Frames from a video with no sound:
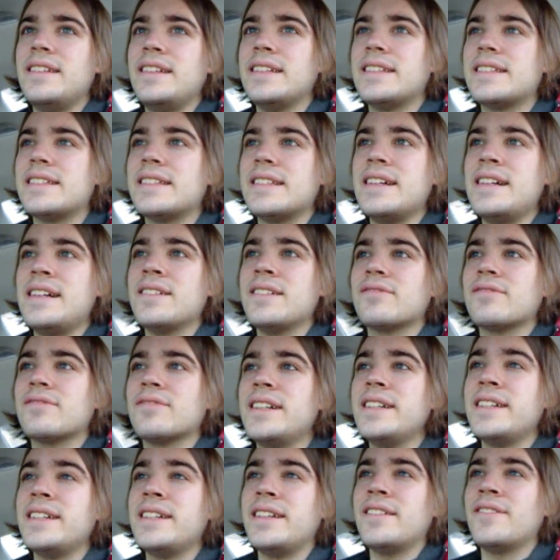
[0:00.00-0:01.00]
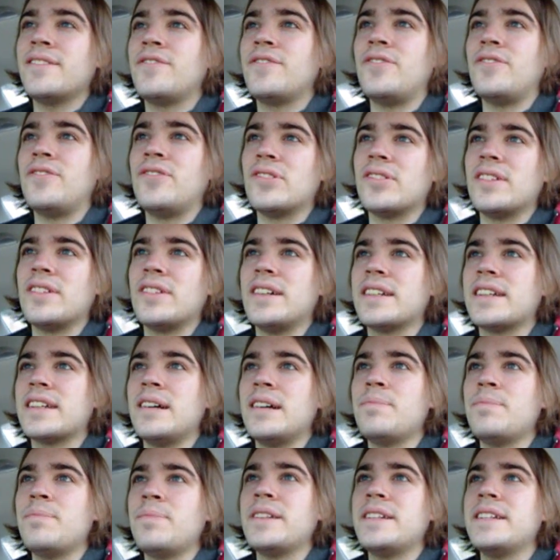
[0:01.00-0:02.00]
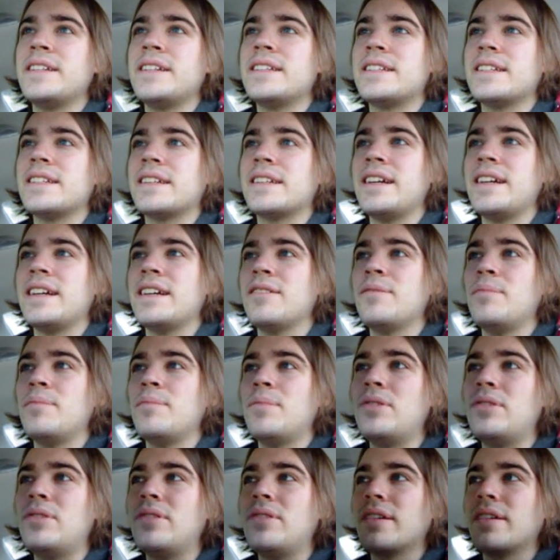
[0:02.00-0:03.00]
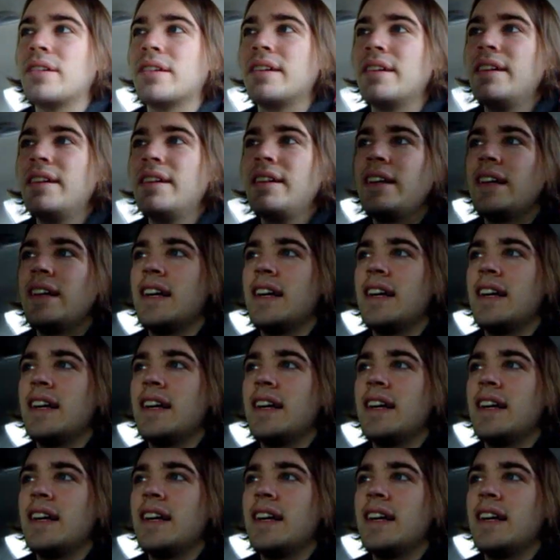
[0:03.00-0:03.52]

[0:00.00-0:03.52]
It's not right for a company to care more